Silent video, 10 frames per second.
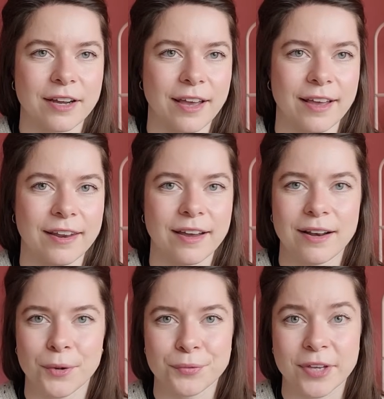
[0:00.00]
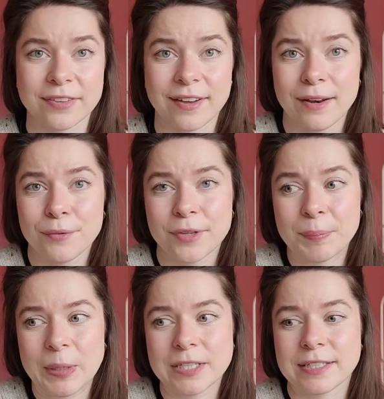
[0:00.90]
And I love that. I love that
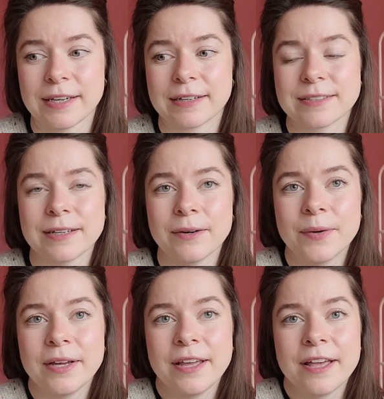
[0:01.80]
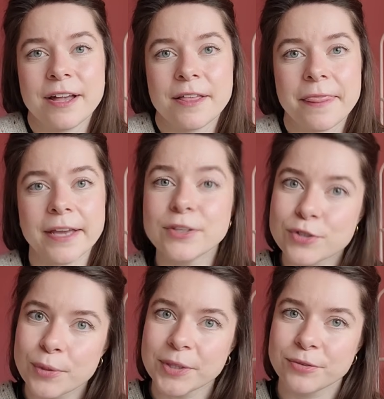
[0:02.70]
place here. So thank you
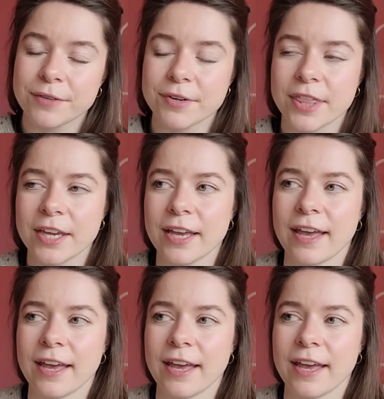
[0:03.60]
so much for everything.